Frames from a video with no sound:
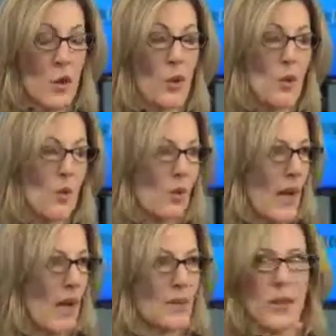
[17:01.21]
Oh,
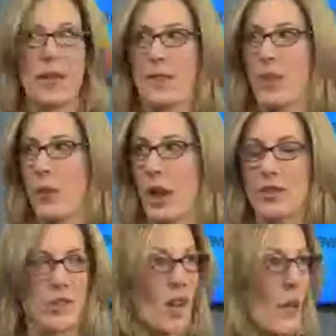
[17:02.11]
I know. That's a good
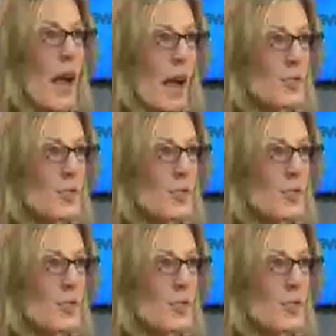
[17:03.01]
question. You know what?